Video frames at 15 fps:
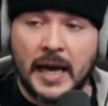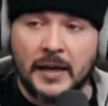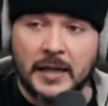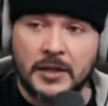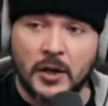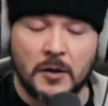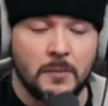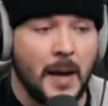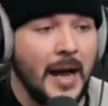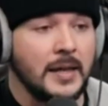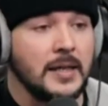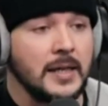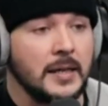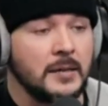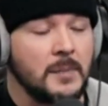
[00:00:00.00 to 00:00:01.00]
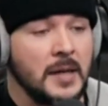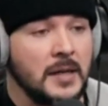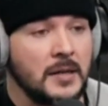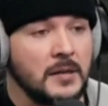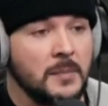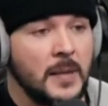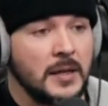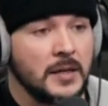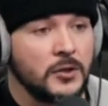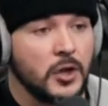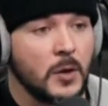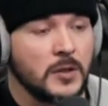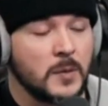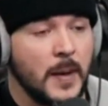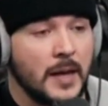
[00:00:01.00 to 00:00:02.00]
started mocking it and making
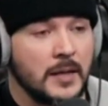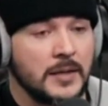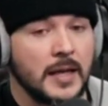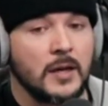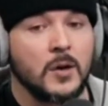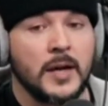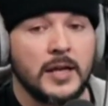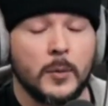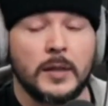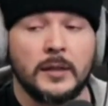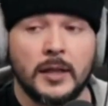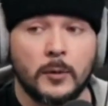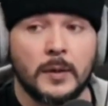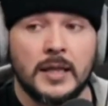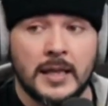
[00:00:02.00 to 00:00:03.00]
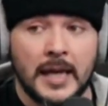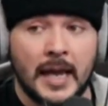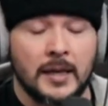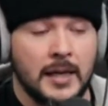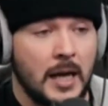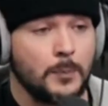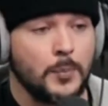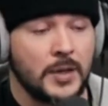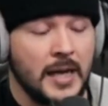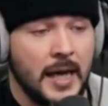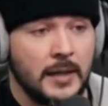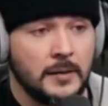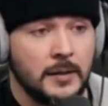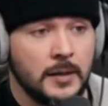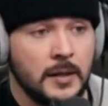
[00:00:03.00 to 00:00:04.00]
jokes about it. It's like, okay, so he literally can't
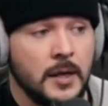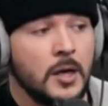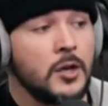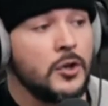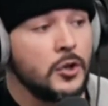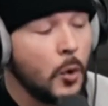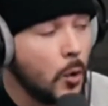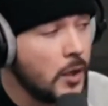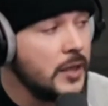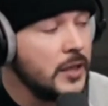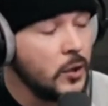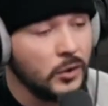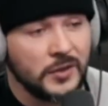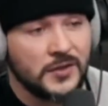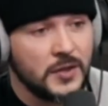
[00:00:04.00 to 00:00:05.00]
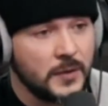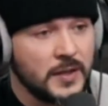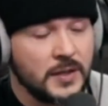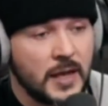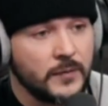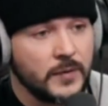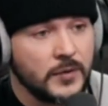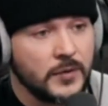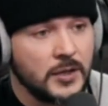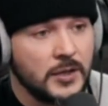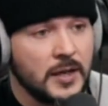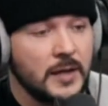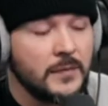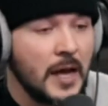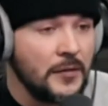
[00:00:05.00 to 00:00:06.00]
comprehend, nor can he hold a serious conversation.
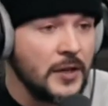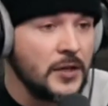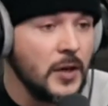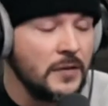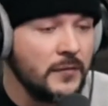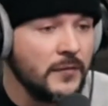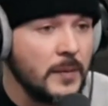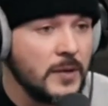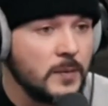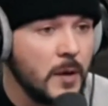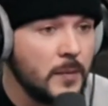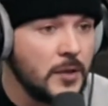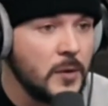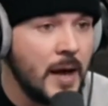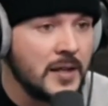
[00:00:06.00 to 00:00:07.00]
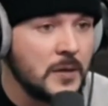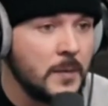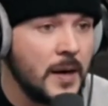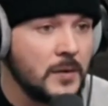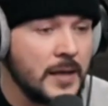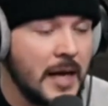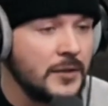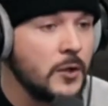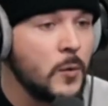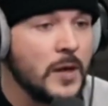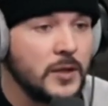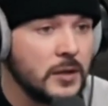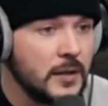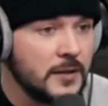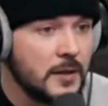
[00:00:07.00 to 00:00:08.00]
And then I think you had the famous moment you asked him about
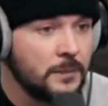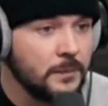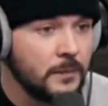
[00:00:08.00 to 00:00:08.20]
consequentialism.